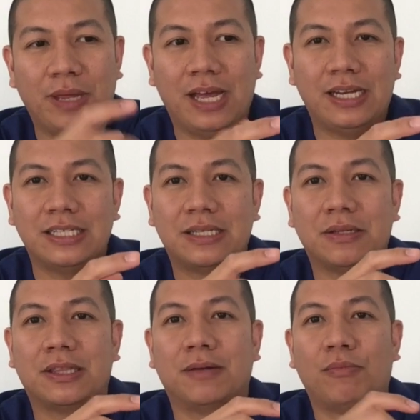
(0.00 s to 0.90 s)
be honest,
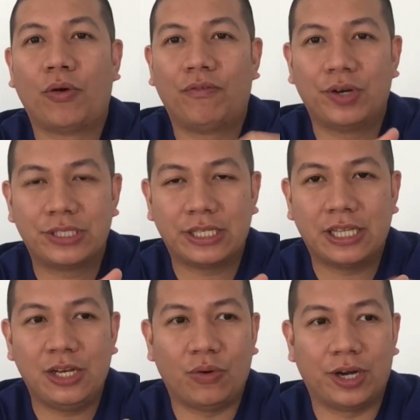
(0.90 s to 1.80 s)
the more
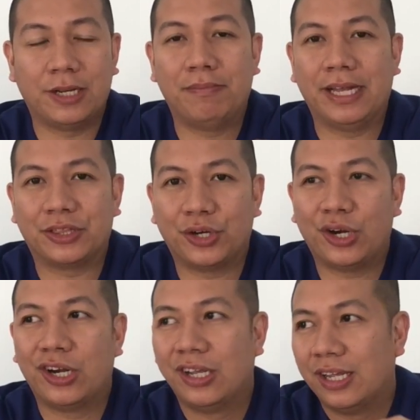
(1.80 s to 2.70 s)
versatile you are, the
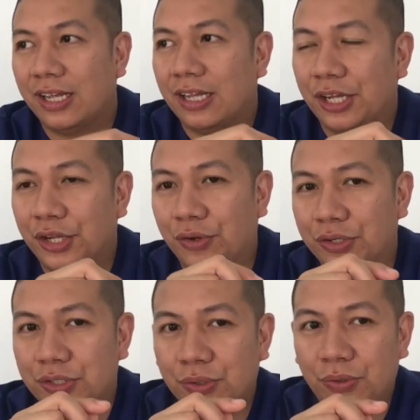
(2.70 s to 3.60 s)
better.
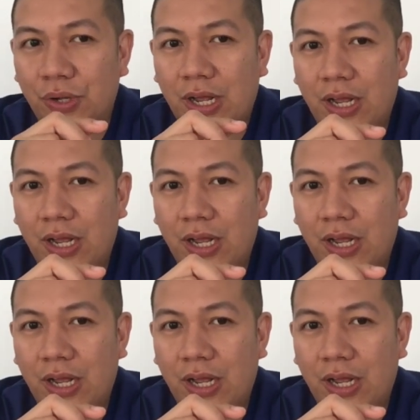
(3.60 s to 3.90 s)
Yun. So,